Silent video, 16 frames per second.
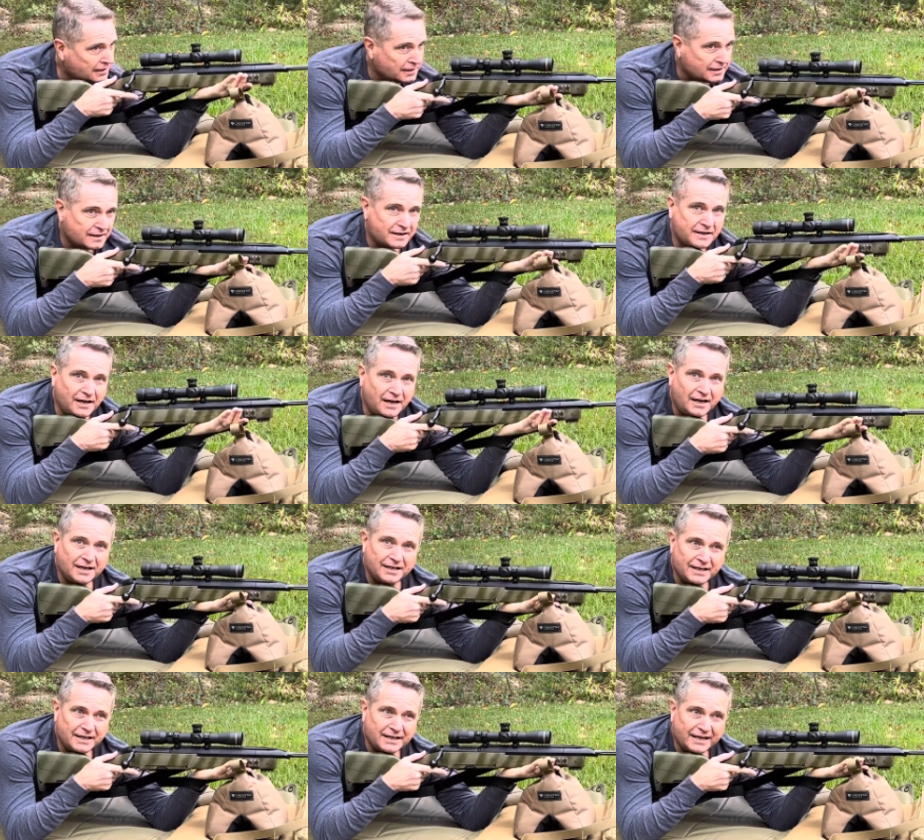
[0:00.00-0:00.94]
the
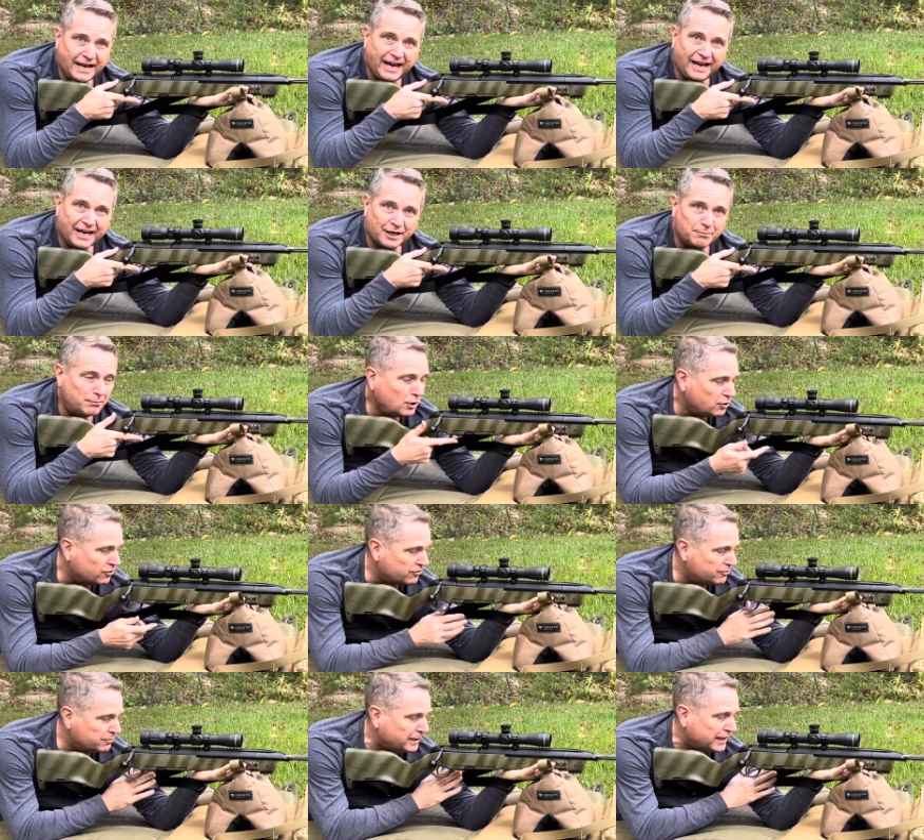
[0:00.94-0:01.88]
gun can't
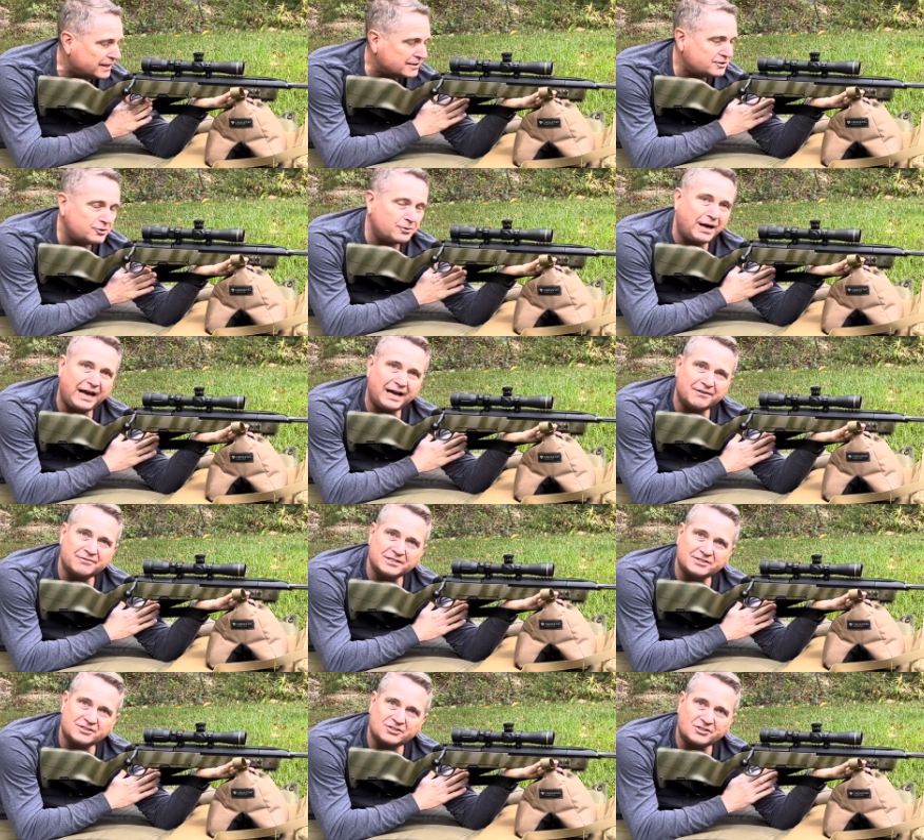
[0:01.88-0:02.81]
move because you have
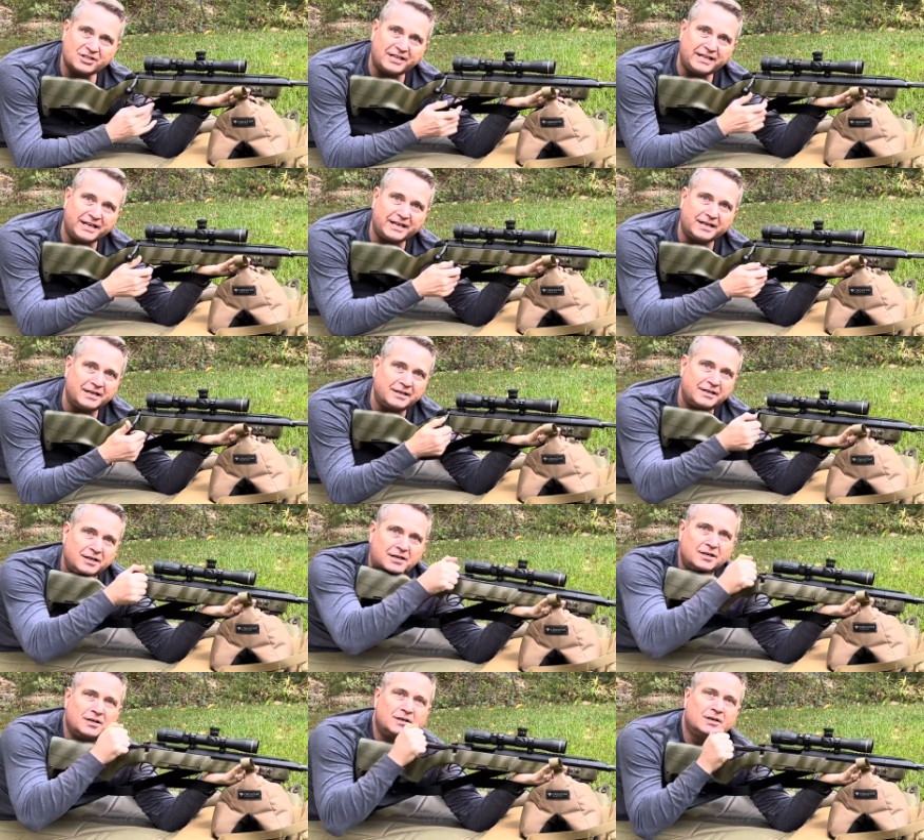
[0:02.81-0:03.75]
this sling
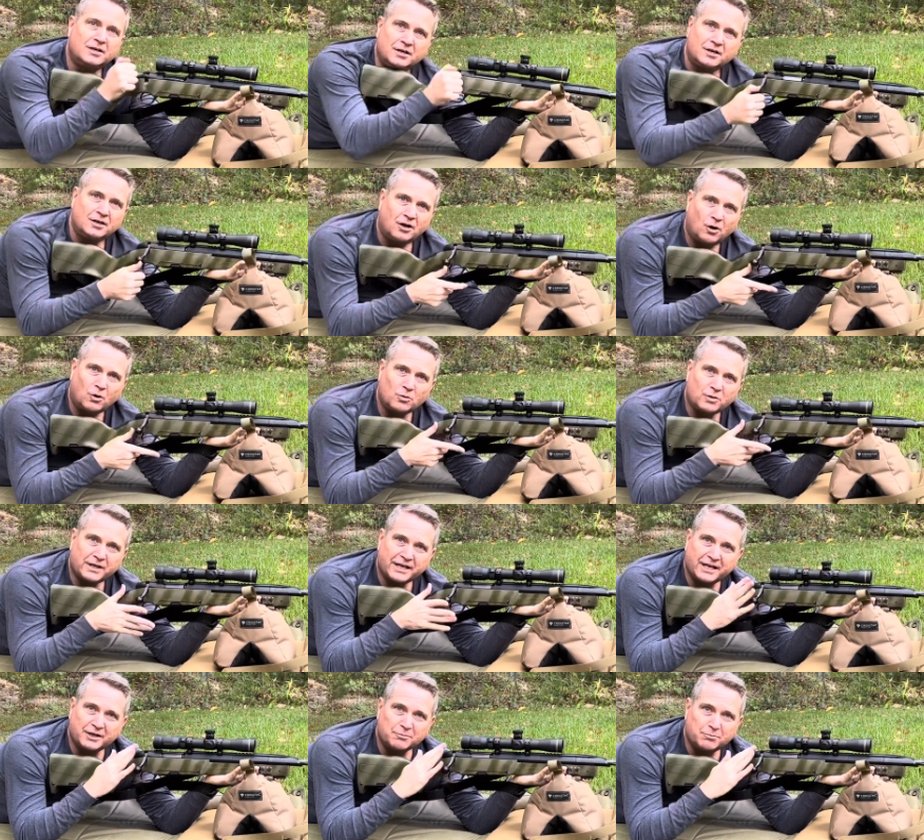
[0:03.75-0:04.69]
holding
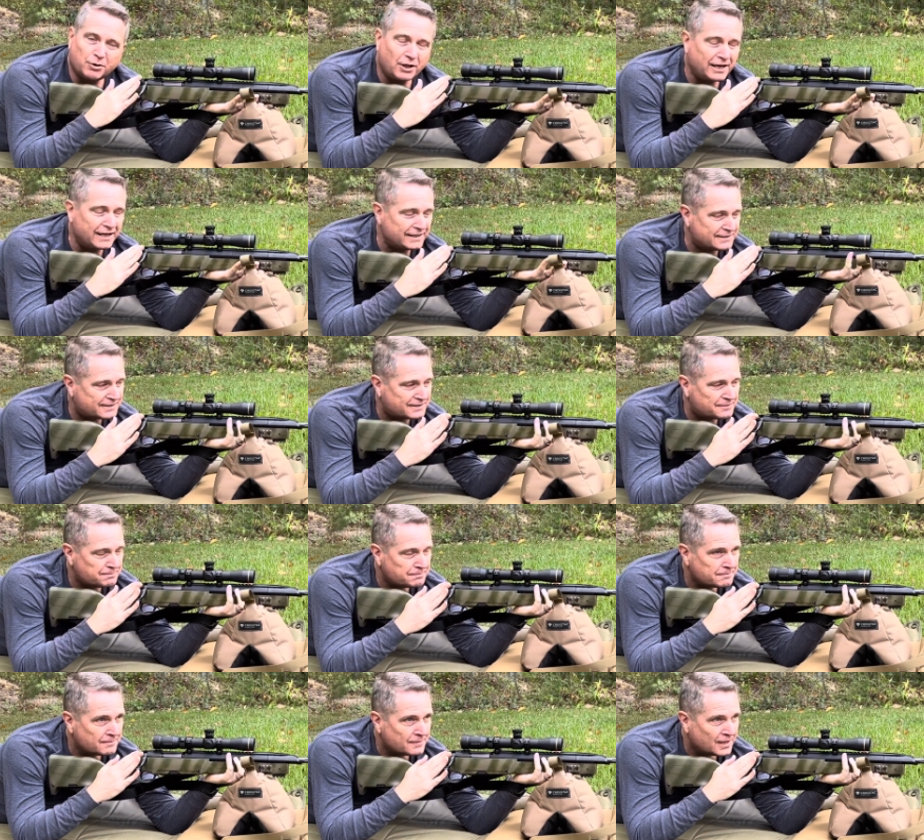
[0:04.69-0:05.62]
it in place.
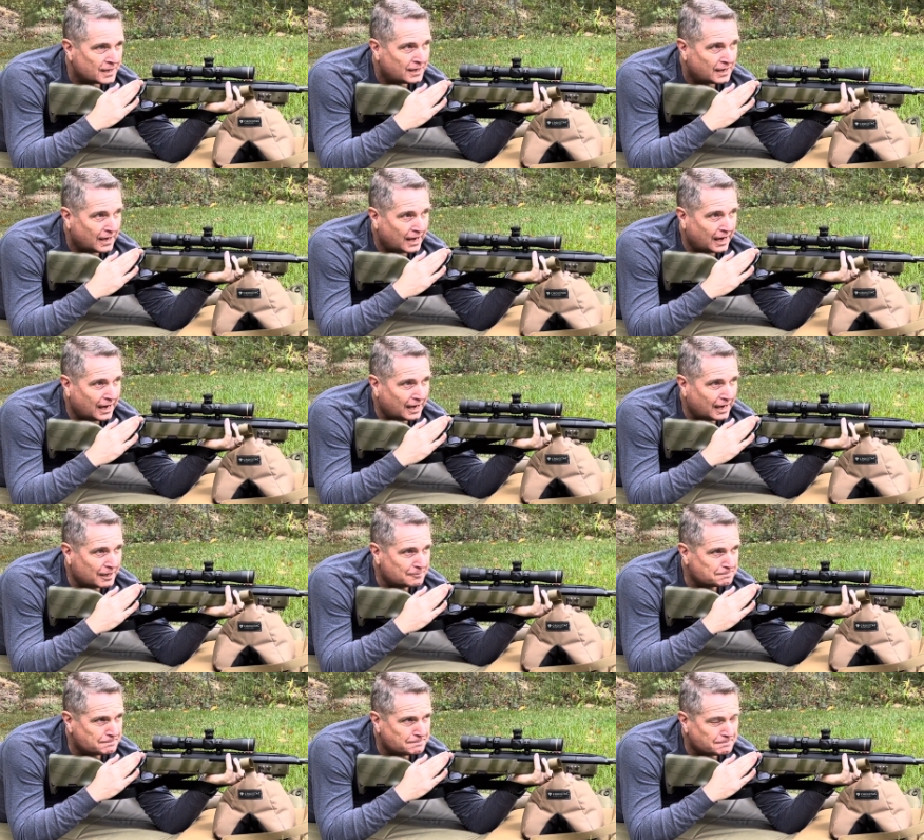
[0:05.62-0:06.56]

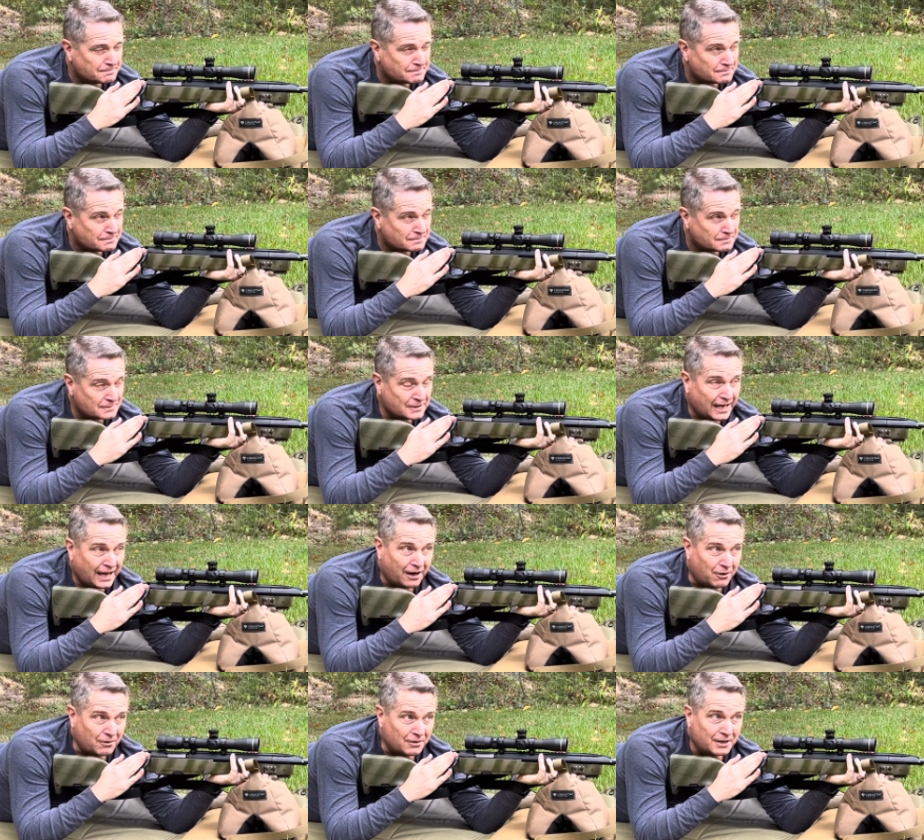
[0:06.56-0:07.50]

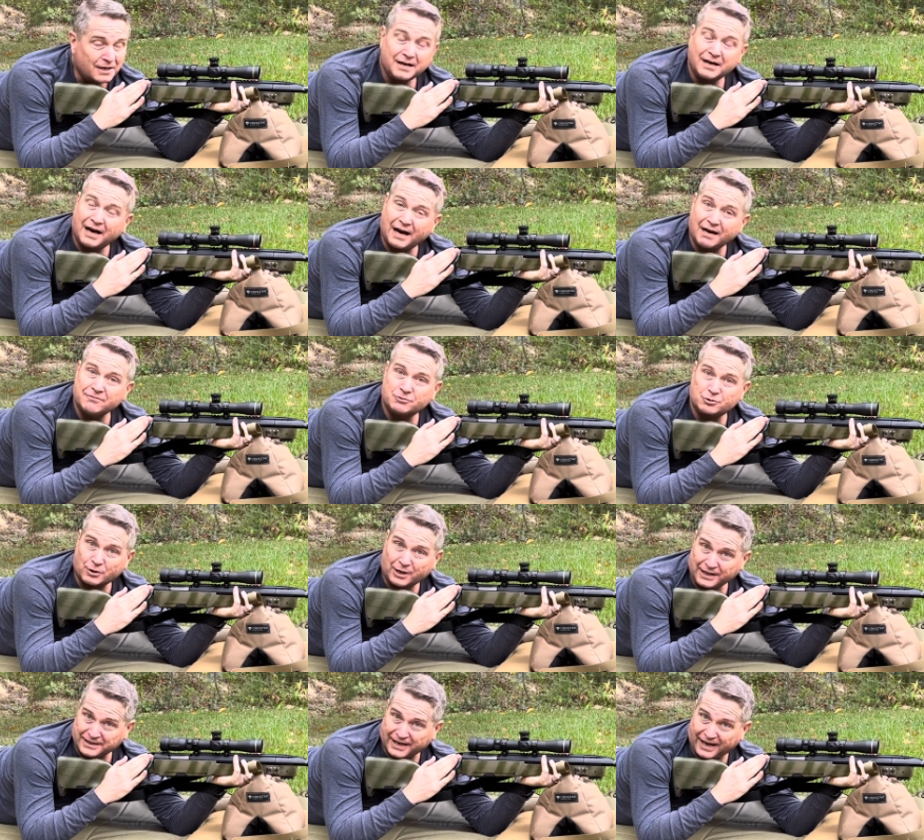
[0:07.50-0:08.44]
Now, I've
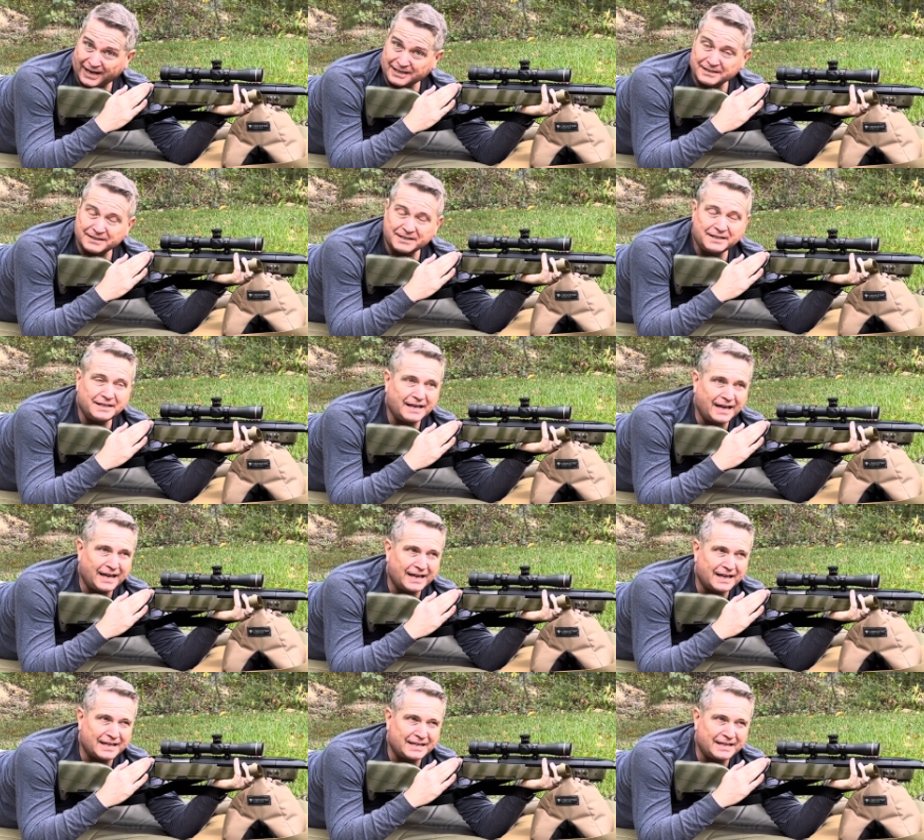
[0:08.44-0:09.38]
tried that,
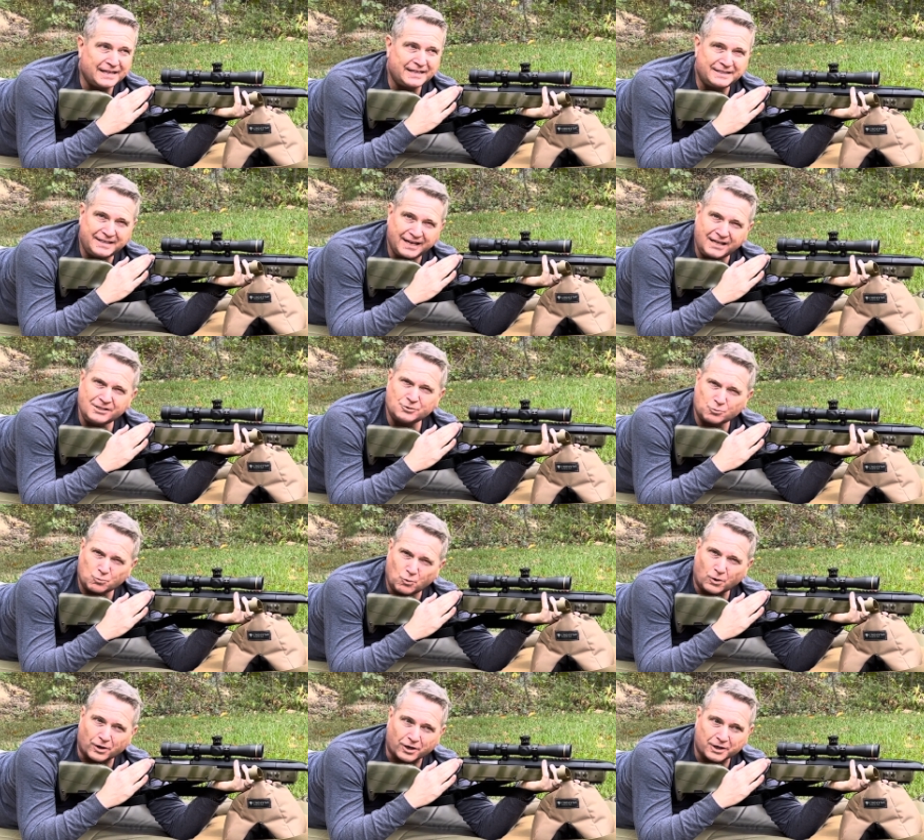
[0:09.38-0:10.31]
and it does
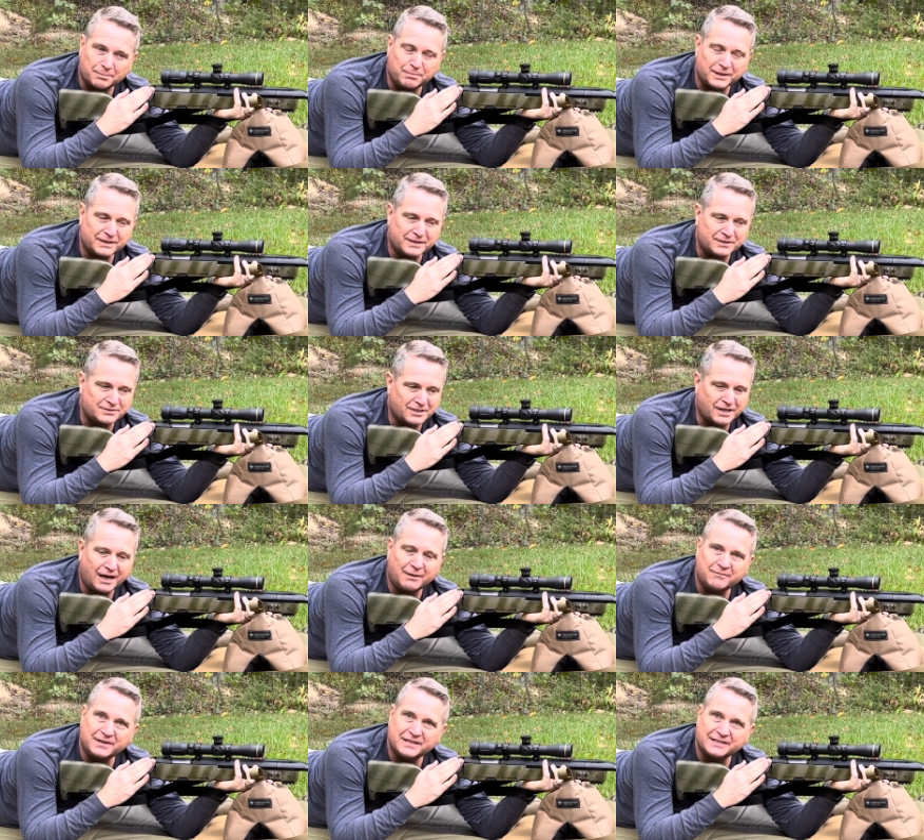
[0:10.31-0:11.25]
work, but there's an
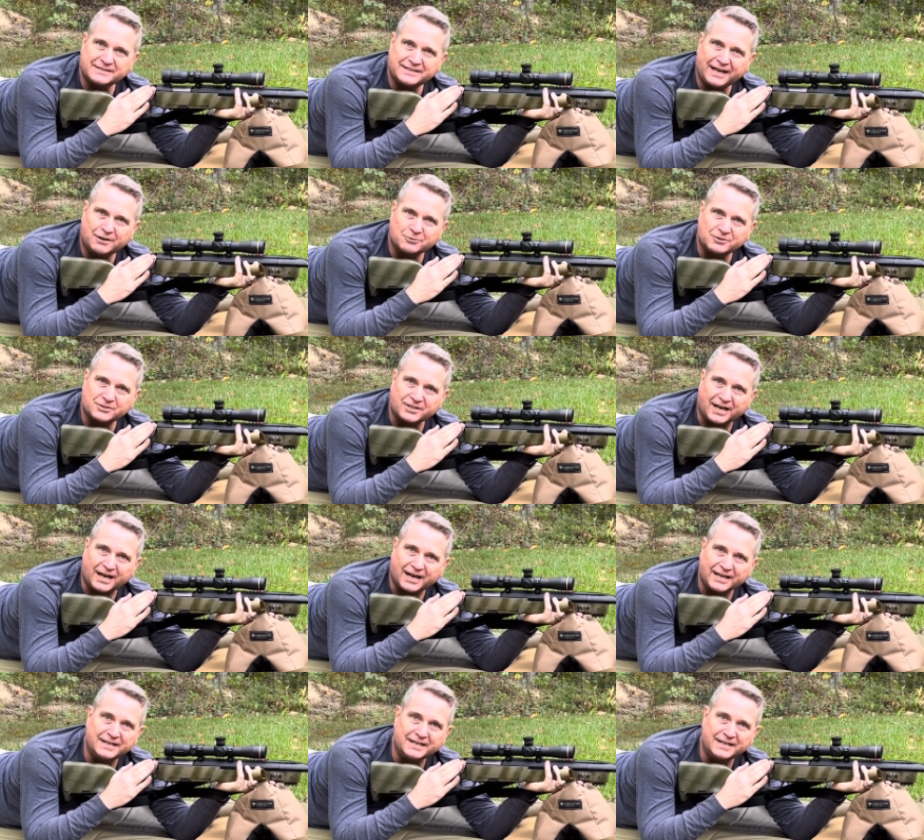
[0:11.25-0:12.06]
obvious downside.